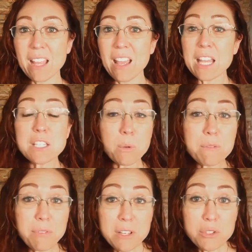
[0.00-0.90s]
And so
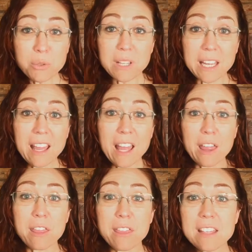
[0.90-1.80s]
eventually,
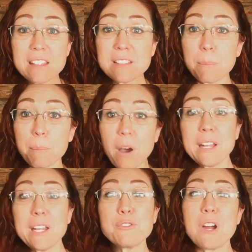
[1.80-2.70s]
this
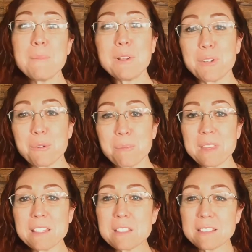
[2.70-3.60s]
body trauma loop,
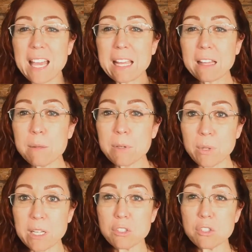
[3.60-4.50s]
this cycling
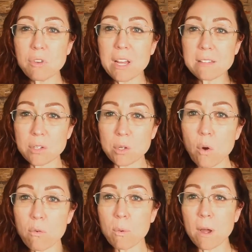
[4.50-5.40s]
between stress and
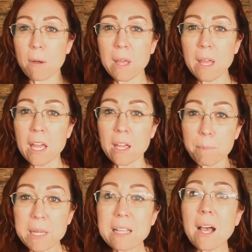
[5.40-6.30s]
overwhelm,
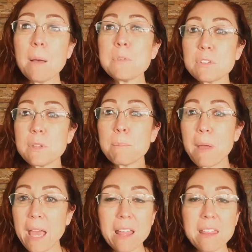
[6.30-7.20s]
becomes the
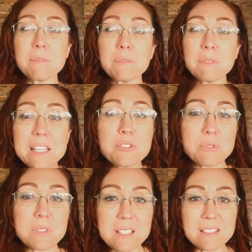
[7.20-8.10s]
path of least
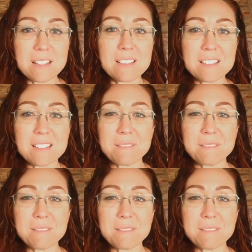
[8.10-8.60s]
resistance.